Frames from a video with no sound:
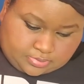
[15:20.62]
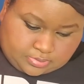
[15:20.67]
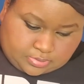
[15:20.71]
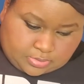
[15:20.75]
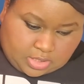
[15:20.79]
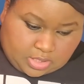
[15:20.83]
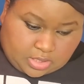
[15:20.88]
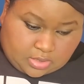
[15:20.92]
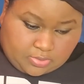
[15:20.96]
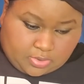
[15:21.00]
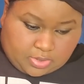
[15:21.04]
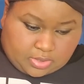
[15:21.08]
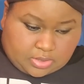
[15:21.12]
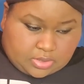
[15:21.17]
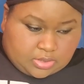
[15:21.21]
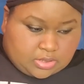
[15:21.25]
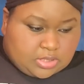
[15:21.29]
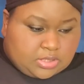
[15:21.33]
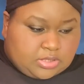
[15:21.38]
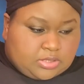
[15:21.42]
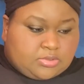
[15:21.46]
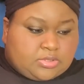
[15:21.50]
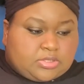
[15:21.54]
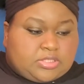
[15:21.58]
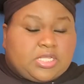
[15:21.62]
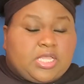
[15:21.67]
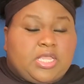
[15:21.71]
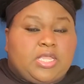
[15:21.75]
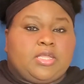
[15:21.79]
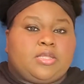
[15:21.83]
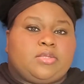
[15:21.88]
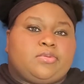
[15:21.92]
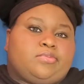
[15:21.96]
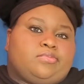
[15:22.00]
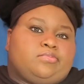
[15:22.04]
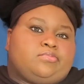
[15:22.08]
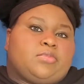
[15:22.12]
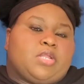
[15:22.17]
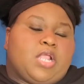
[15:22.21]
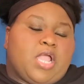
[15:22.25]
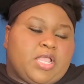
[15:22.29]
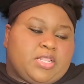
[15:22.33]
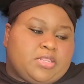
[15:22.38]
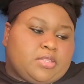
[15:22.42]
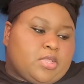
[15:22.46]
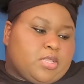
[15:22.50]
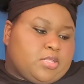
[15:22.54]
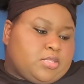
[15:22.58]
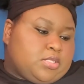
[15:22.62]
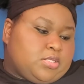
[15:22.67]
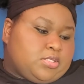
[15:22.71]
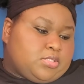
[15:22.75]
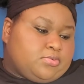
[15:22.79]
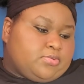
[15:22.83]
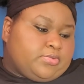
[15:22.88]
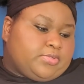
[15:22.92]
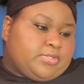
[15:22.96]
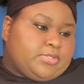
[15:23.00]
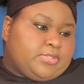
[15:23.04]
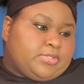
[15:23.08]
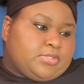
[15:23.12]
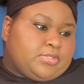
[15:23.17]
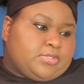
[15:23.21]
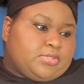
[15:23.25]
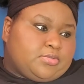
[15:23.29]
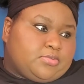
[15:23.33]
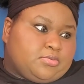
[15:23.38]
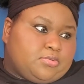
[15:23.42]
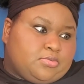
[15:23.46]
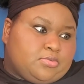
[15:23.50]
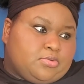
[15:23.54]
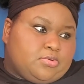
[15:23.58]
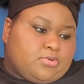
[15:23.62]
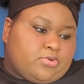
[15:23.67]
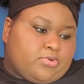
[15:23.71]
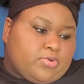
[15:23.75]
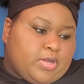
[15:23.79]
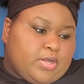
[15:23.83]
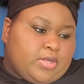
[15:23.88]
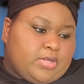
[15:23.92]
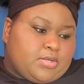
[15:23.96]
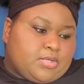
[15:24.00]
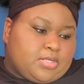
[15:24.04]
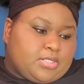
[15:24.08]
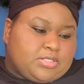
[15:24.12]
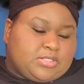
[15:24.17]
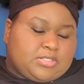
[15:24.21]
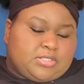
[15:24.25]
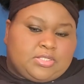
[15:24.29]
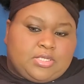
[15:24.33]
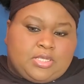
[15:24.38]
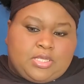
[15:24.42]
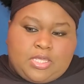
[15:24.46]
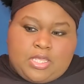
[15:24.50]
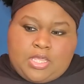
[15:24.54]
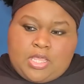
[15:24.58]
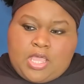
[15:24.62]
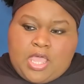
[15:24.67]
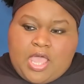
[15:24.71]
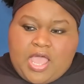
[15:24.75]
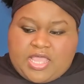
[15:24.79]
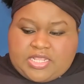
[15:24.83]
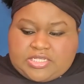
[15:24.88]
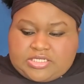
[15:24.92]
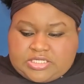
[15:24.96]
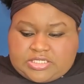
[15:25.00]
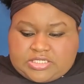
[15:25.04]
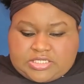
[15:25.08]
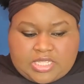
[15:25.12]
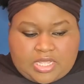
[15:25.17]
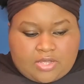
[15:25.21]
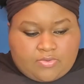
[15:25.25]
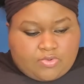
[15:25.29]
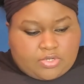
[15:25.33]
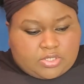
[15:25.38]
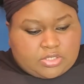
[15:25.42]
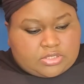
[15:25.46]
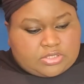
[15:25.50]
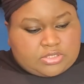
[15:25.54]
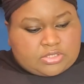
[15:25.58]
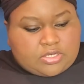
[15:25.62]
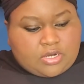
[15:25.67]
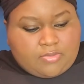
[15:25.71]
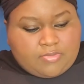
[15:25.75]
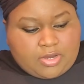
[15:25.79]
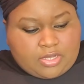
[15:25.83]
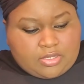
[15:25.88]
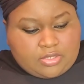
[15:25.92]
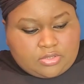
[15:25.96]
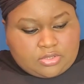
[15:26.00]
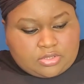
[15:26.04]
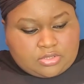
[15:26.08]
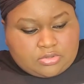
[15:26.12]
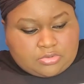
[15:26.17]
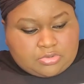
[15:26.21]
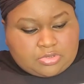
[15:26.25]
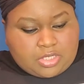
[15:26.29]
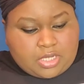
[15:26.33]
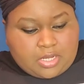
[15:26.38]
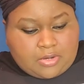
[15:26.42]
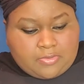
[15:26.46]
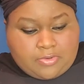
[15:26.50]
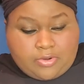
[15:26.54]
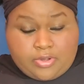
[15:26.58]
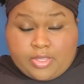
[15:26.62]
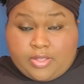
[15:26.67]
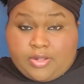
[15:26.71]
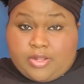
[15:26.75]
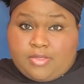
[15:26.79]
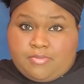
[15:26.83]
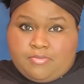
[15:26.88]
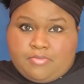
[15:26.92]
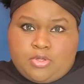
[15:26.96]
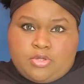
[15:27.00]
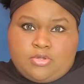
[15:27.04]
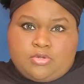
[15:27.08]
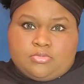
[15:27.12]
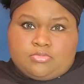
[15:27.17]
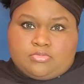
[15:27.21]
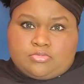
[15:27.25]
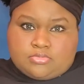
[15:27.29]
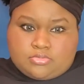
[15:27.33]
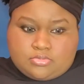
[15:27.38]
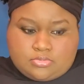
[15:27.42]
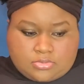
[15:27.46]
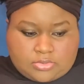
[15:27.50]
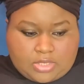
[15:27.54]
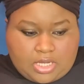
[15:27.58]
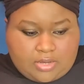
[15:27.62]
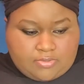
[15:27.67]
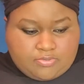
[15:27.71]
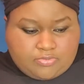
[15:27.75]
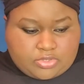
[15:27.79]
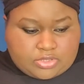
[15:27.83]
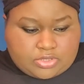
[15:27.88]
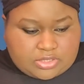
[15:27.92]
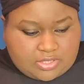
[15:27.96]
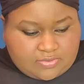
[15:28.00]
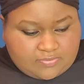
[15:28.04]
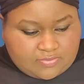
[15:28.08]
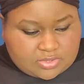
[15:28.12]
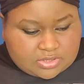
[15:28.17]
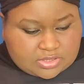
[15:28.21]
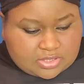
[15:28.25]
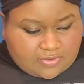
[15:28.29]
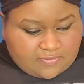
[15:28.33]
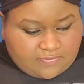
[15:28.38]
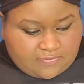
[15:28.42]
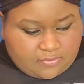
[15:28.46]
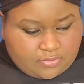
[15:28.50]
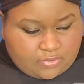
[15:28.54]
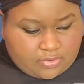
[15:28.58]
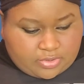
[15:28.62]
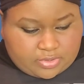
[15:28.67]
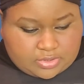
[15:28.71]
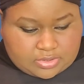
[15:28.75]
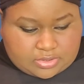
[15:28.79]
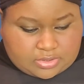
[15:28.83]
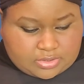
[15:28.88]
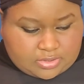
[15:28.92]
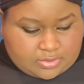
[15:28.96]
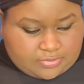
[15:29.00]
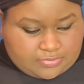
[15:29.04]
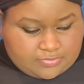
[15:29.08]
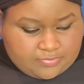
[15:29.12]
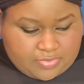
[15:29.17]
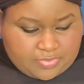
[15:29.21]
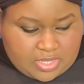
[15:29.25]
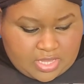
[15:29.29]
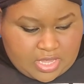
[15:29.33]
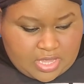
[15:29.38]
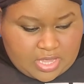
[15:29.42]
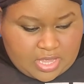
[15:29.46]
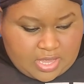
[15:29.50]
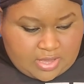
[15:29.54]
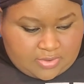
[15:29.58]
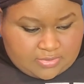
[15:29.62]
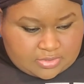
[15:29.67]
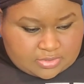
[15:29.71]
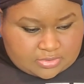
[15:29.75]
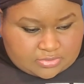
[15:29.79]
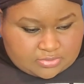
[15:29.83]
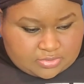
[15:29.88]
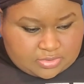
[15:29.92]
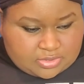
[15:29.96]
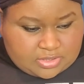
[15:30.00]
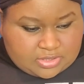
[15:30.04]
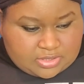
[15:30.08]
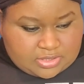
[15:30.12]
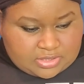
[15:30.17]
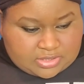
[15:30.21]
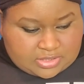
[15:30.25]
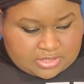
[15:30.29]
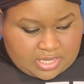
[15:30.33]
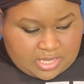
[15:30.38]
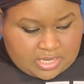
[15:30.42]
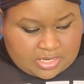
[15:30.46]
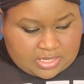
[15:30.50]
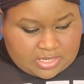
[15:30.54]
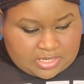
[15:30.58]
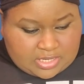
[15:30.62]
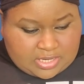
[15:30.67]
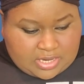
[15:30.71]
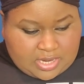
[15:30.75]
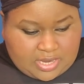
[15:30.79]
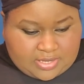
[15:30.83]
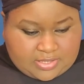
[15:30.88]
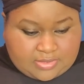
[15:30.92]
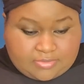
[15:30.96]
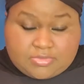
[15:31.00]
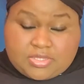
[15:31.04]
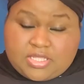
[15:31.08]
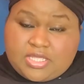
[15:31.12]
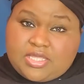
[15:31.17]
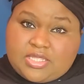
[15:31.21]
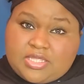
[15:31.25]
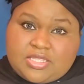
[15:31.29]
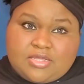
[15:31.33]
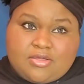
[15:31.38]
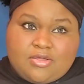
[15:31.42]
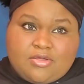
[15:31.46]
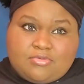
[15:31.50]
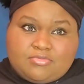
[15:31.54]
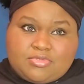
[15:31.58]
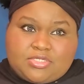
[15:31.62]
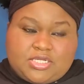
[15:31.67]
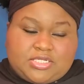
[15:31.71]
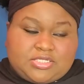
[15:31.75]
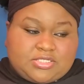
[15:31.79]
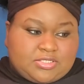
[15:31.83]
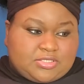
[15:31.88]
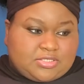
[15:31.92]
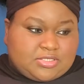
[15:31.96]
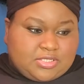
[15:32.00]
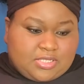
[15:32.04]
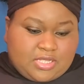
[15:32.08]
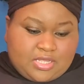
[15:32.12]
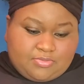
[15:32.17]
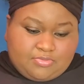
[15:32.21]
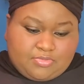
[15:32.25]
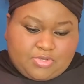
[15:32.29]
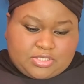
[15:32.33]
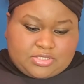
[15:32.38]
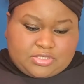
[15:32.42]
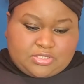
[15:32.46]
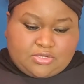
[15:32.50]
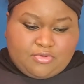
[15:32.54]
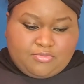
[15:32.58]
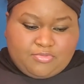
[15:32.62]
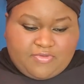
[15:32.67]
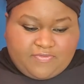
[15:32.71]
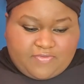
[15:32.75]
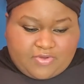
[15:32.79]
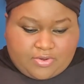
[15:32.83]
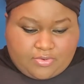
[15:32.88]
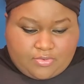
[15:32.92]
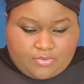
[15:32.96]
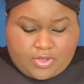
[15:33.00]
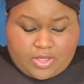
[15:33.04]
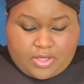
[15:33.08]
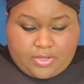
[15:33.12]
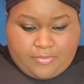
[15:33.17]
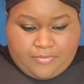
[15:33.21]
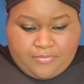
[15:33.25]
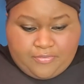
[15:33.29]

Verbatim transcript: Anyway, this was like, I thought this was great because I just now wanted to start my YouTube channel and then boom, I'm receiving stuff for it. So I was really excited and I think the Home Testers Club must know me very well.